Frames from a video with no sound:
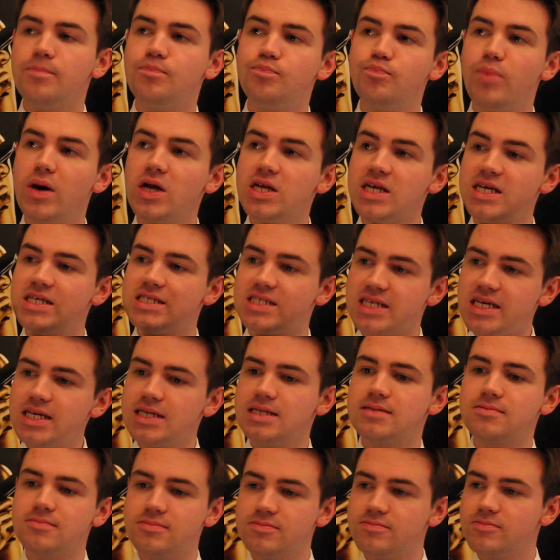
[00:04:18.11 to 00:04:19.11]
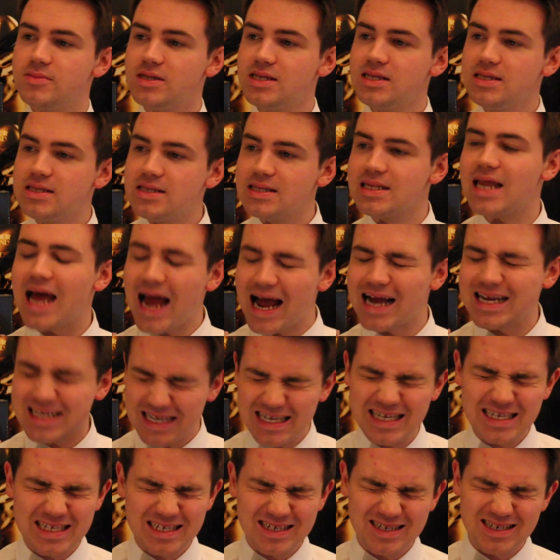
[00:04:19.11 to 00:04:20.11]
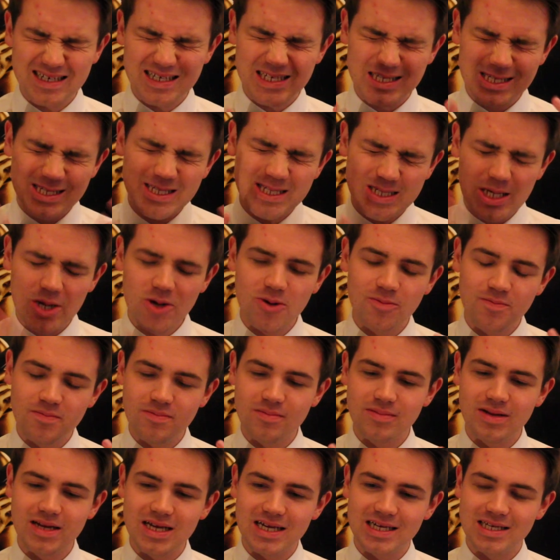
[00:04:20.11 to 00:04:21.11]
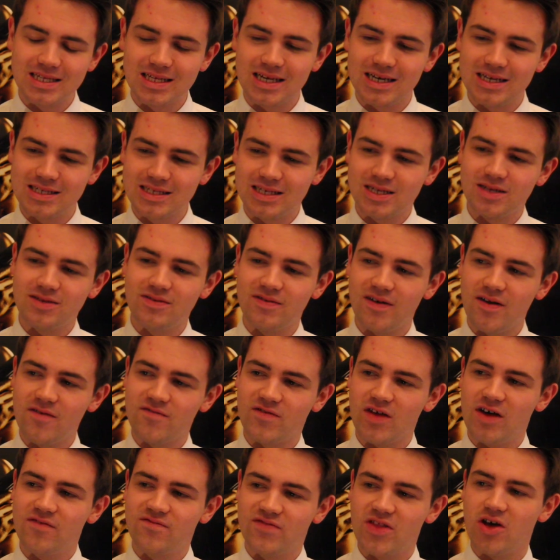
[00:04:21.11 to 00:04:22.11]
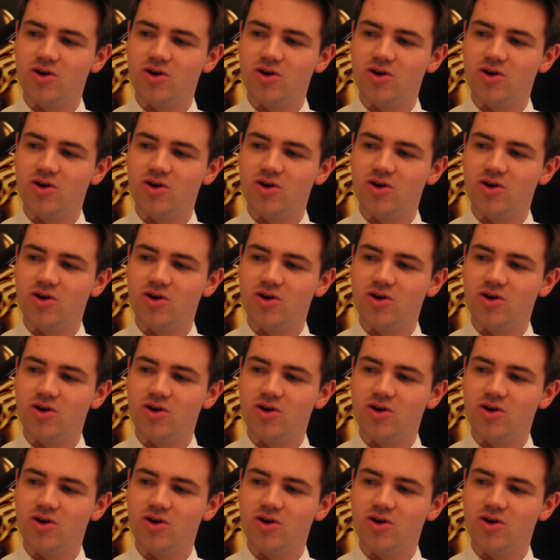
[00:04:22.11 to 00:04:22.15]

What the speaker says: but it did lack in some of